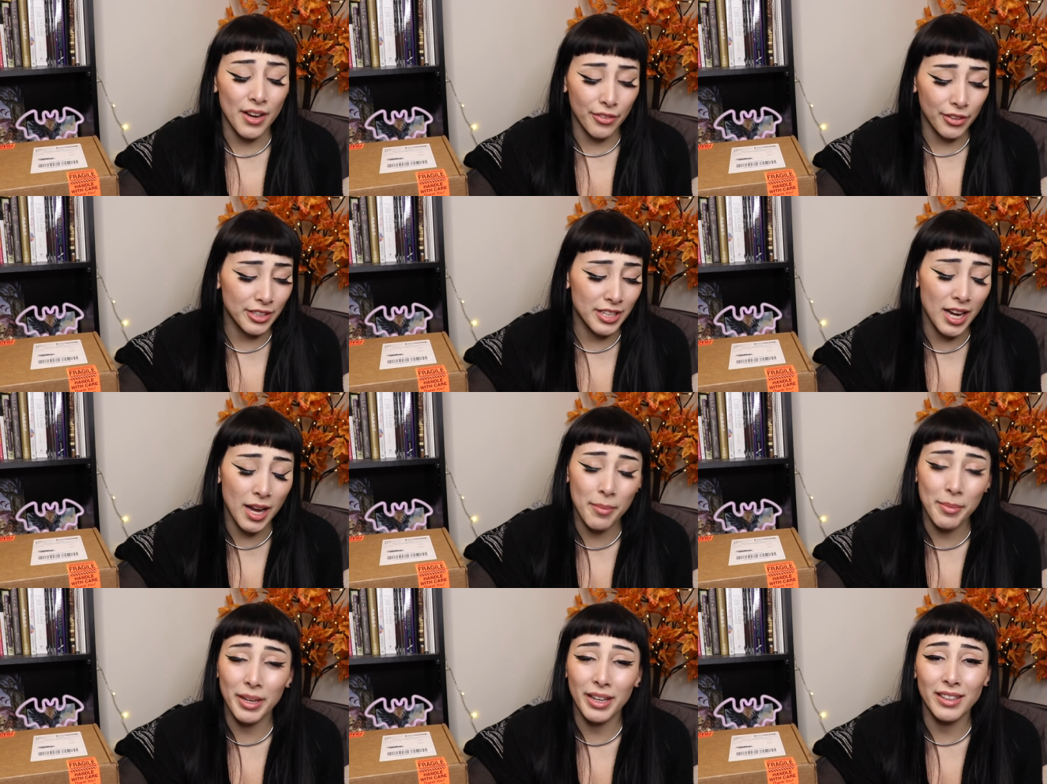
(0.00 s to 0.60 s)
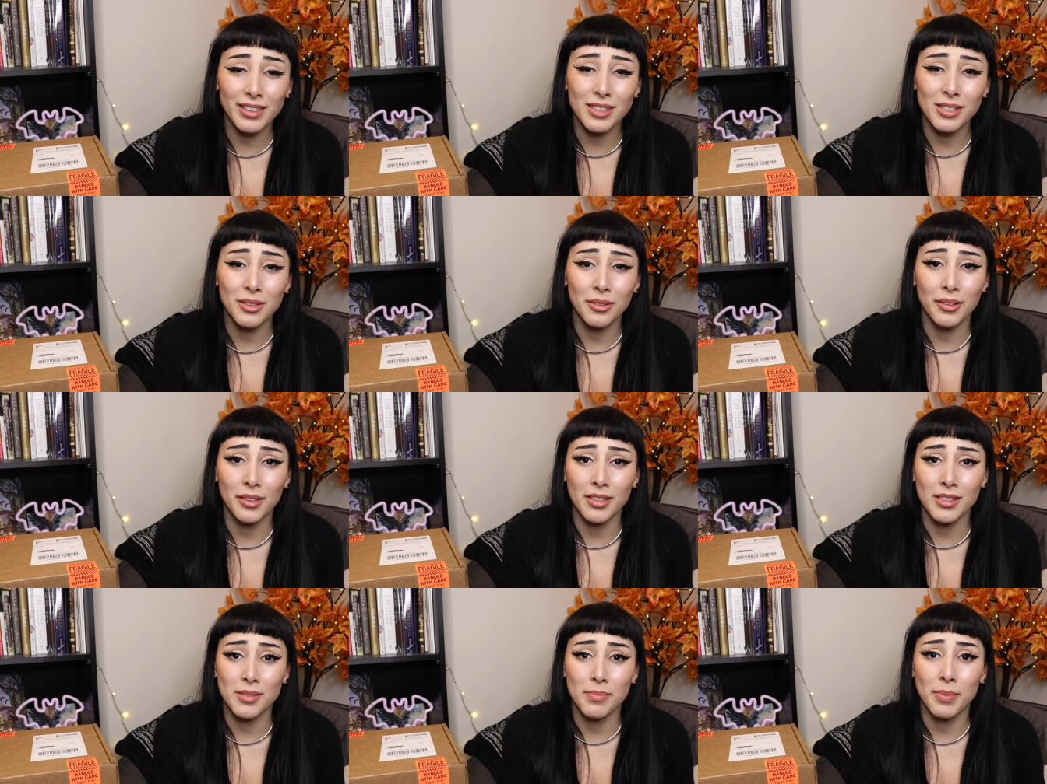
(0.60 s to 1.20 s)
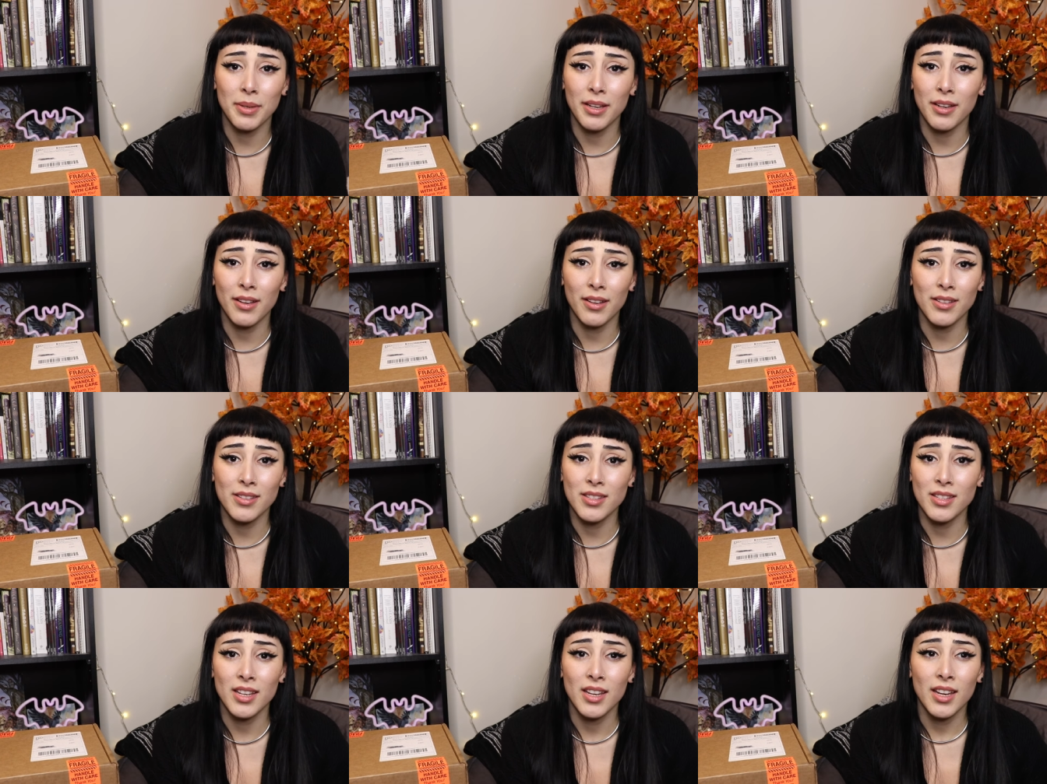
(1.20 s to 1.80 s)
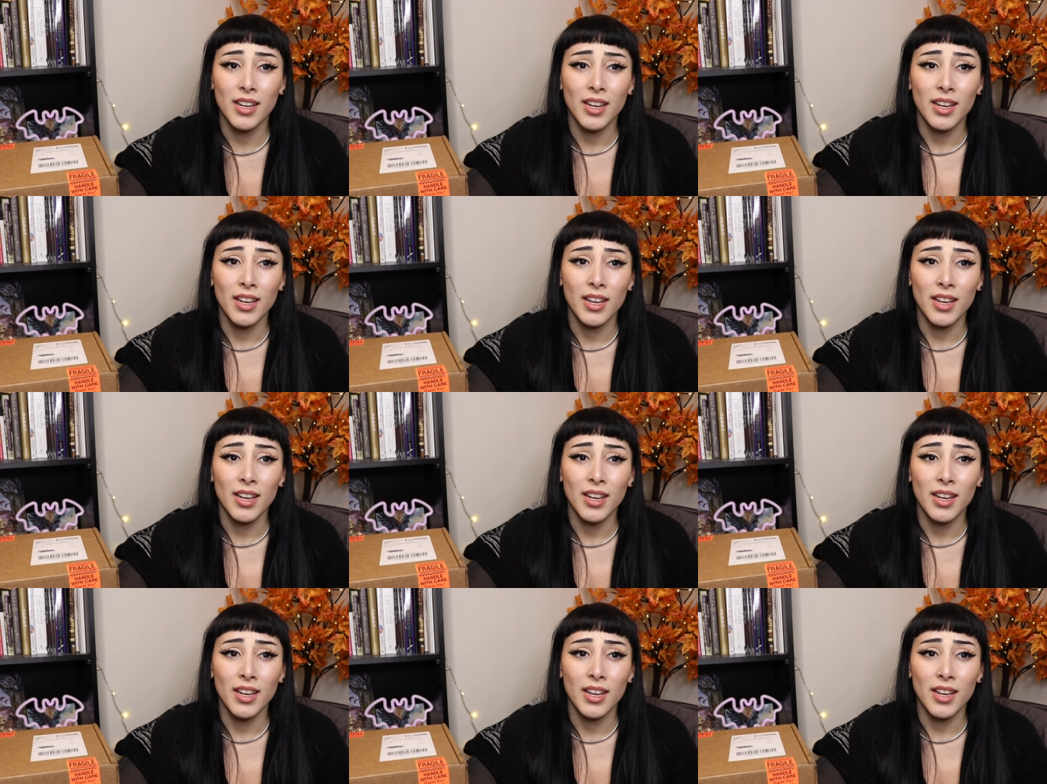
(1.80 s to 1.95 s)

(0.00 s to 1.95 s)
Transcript: every time I get to do this because